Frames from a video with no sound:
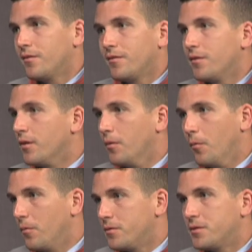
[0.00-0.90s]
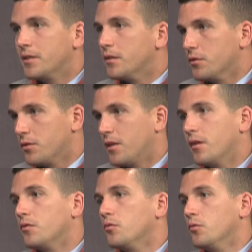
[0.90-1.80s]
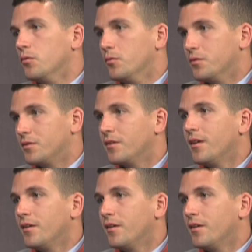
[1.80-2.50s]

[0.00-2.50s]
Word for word: you know cedar you can't use